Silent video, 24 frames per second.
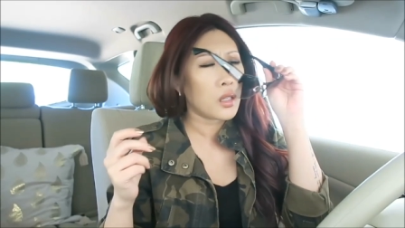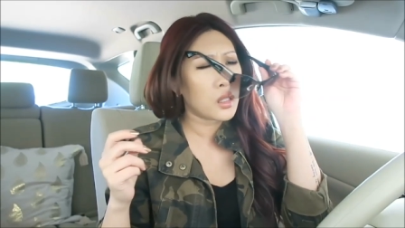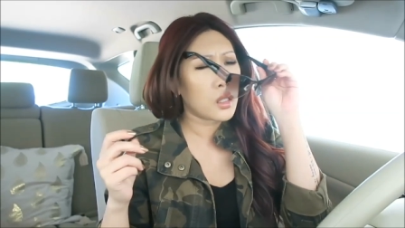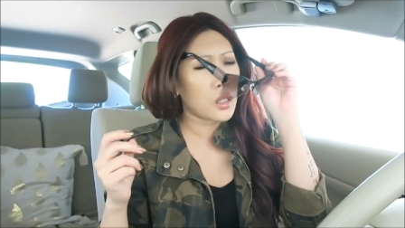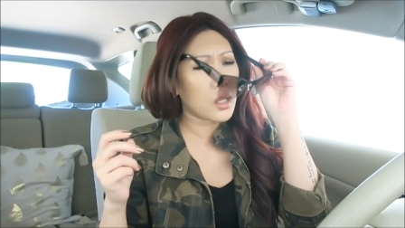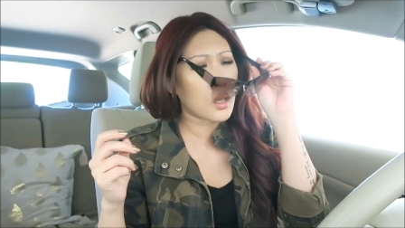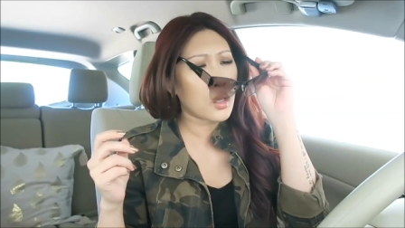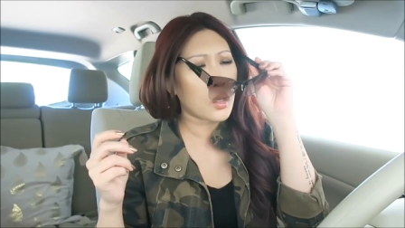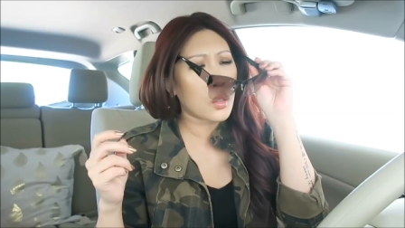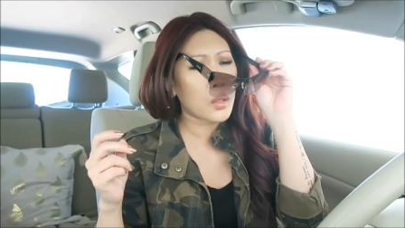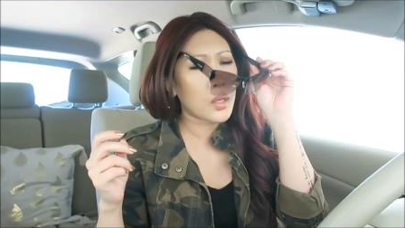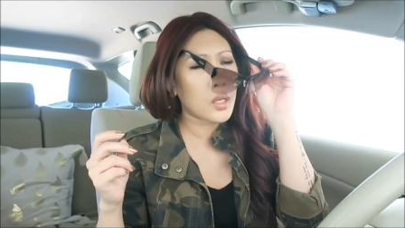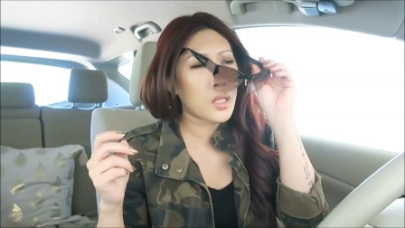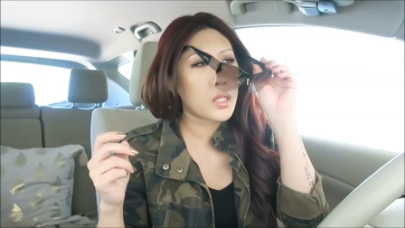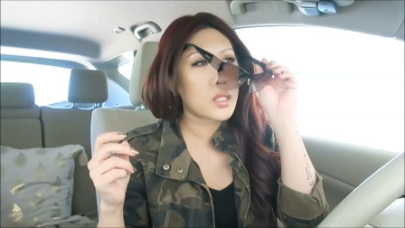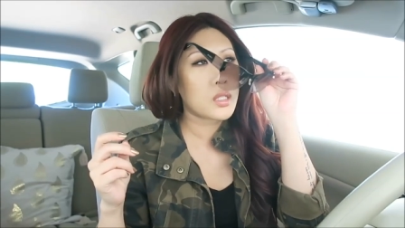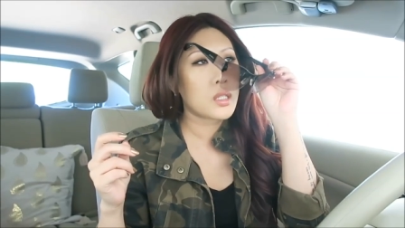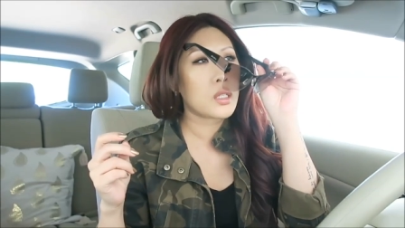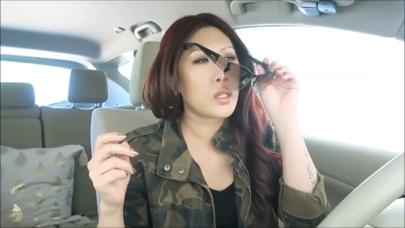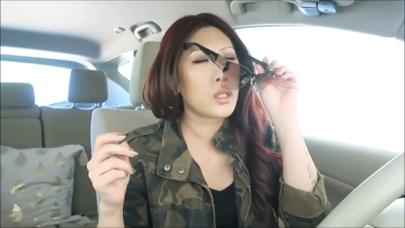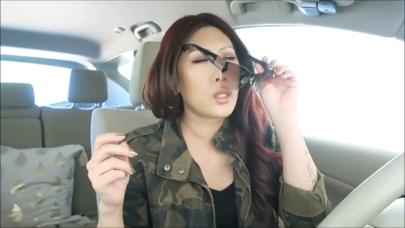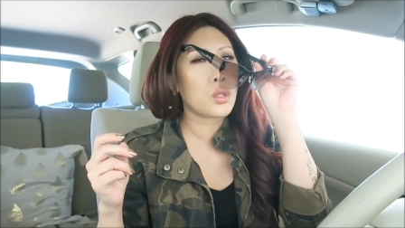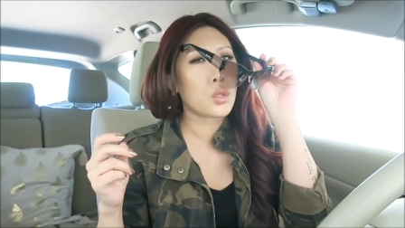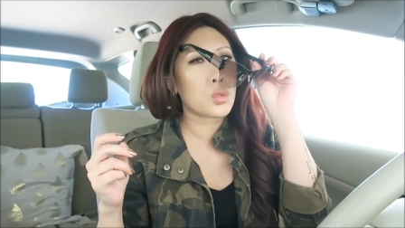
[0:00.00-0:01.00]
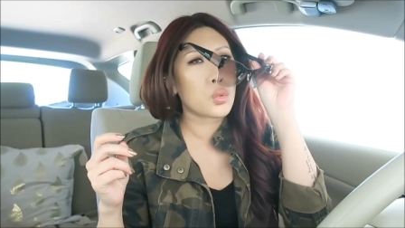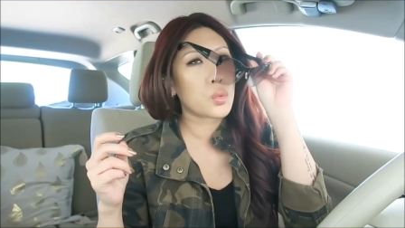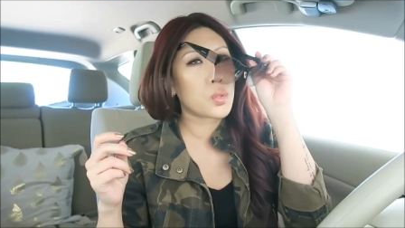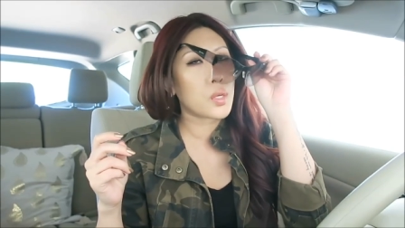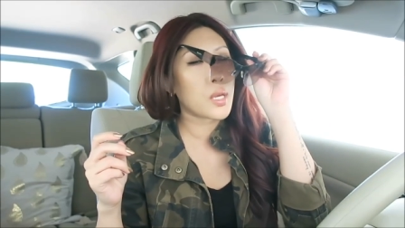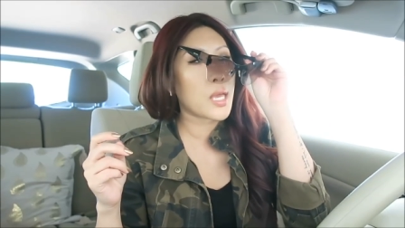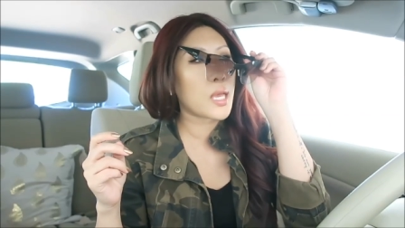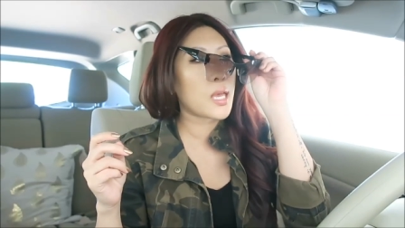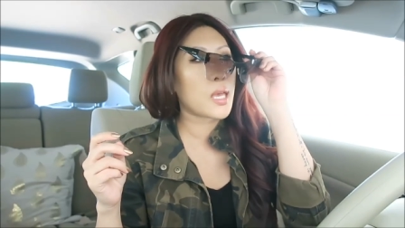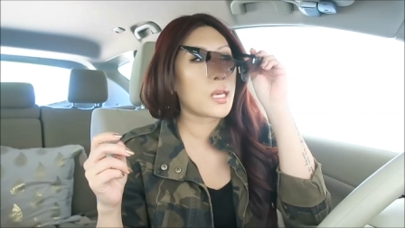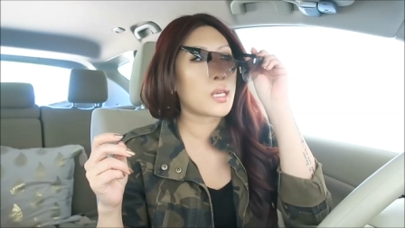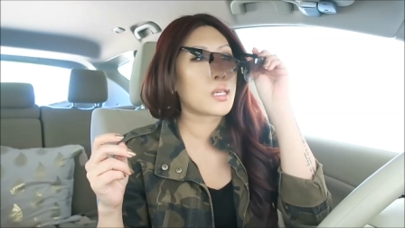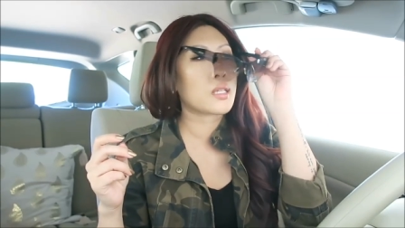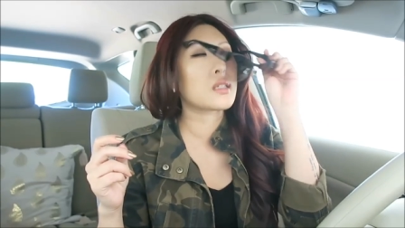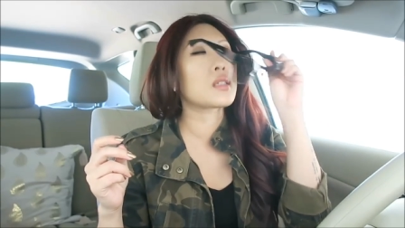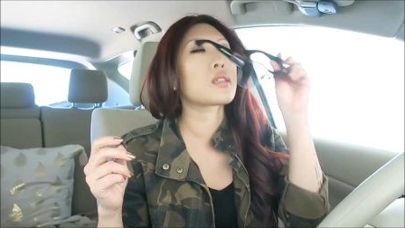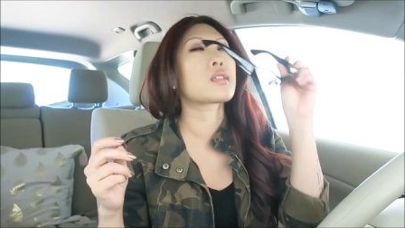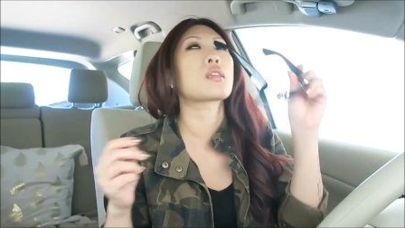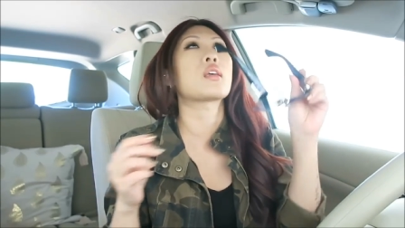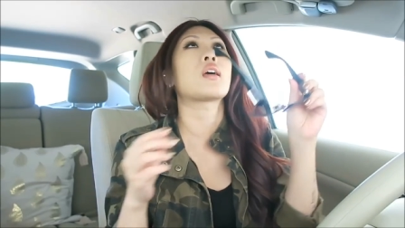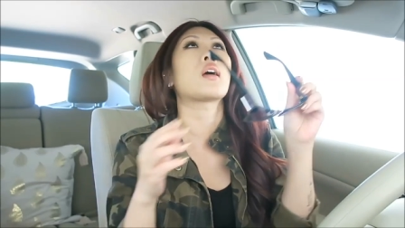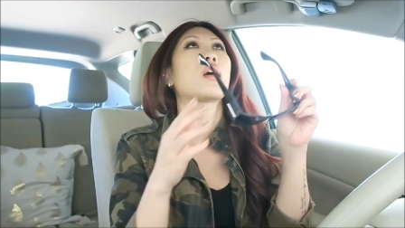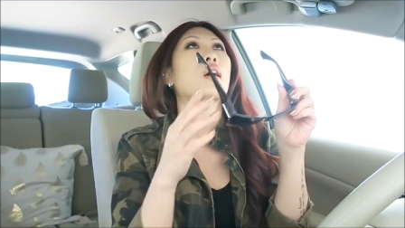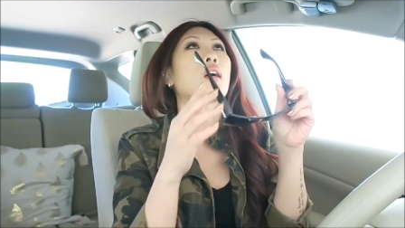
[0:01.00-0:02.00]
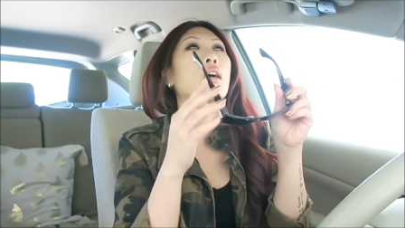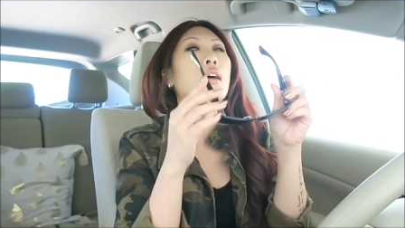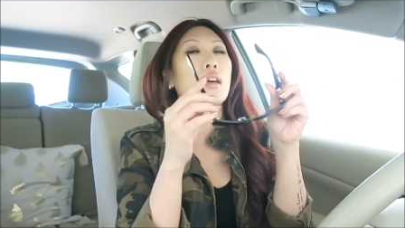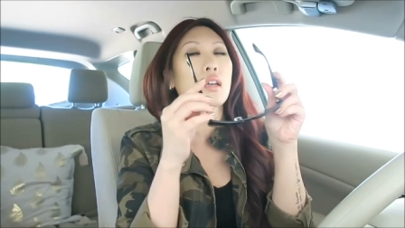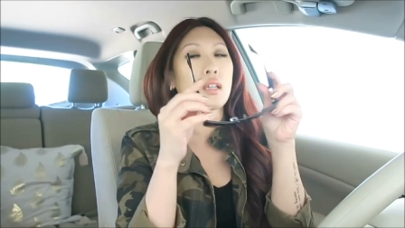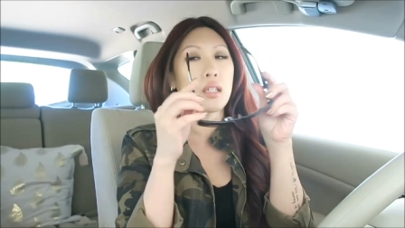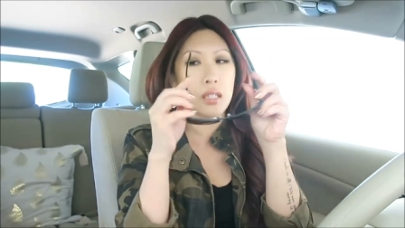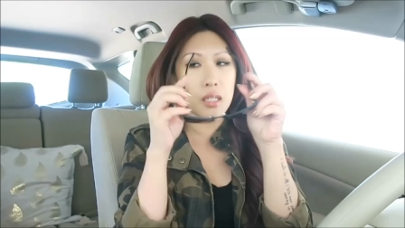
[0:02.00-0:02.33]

you know, the usual eggs, uh,